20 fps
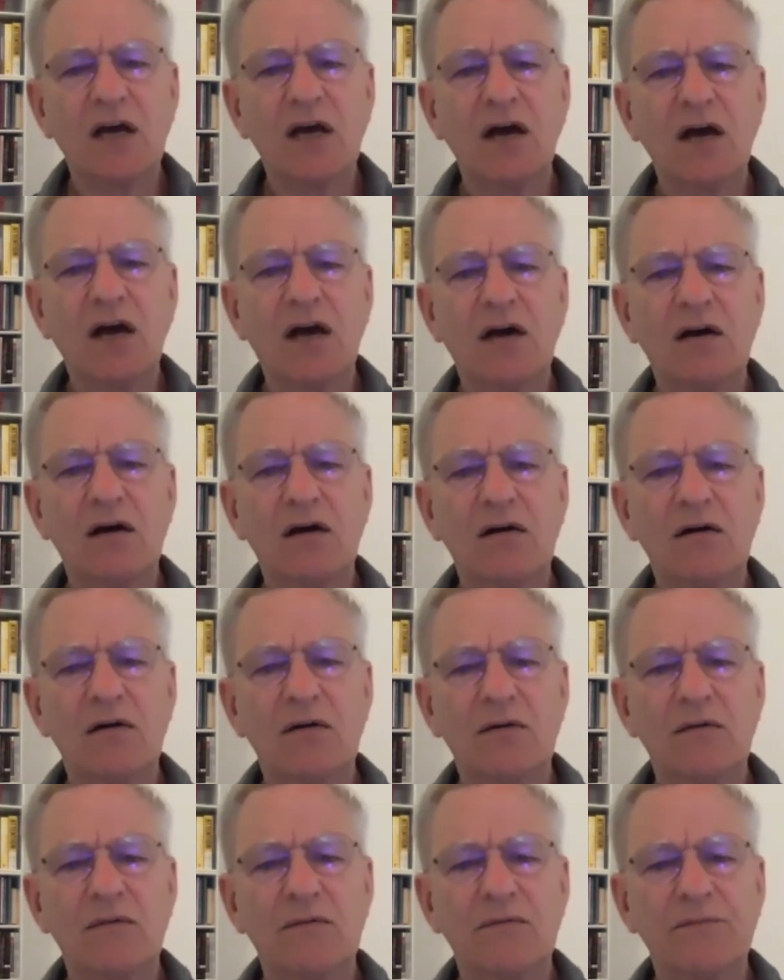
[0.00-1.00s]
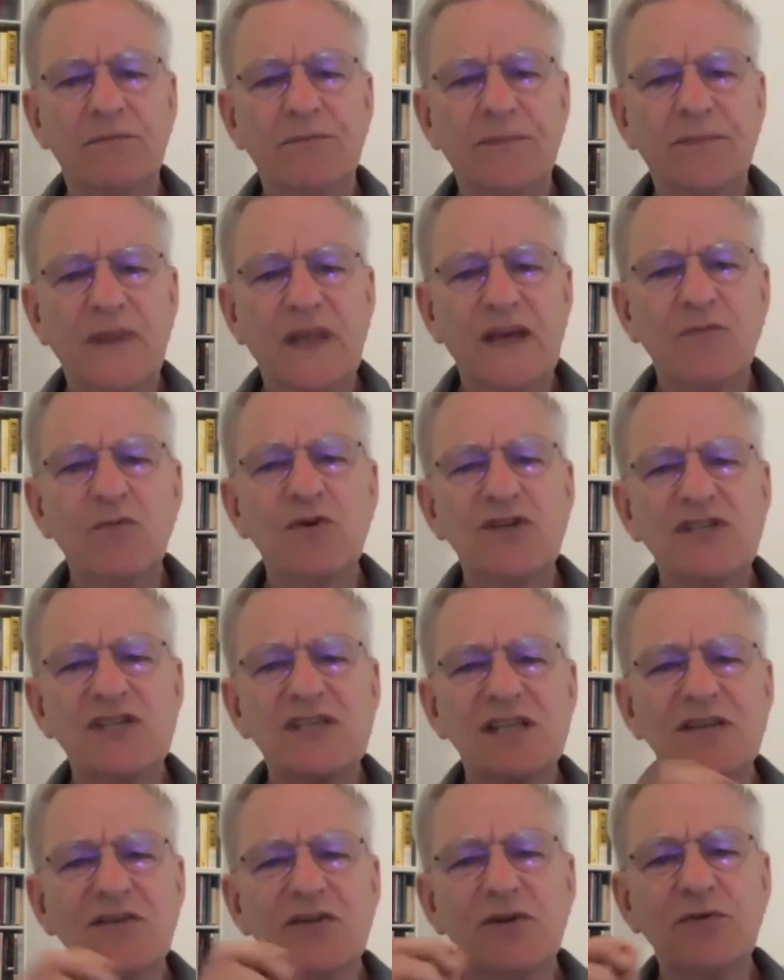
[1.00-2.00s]
um, which
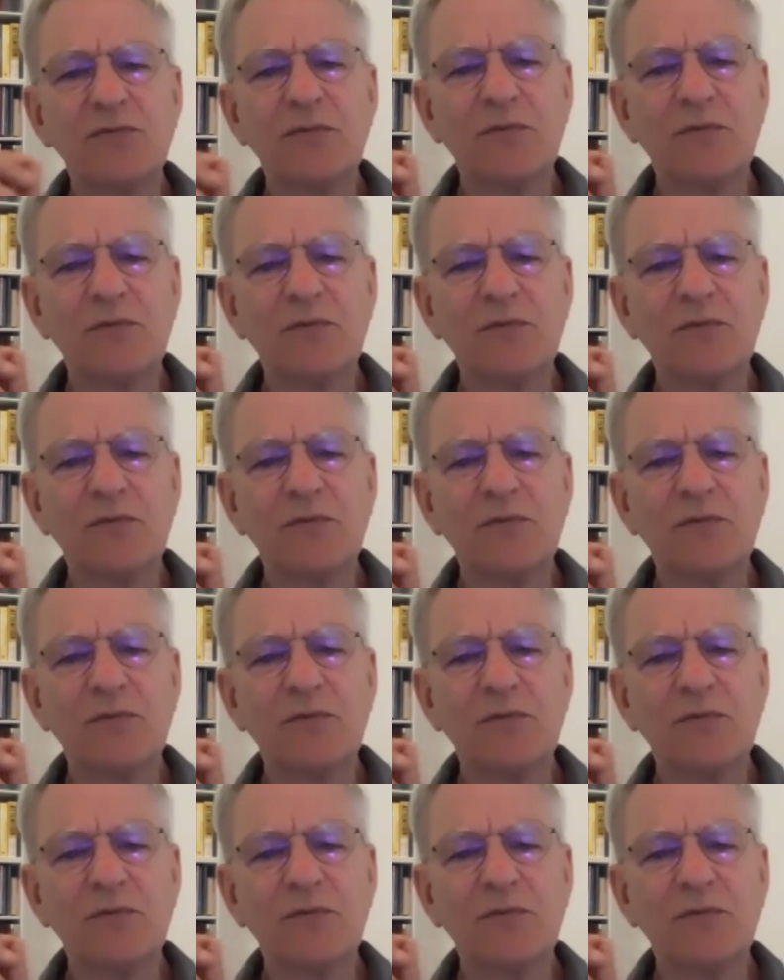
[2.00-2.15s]
is right. a,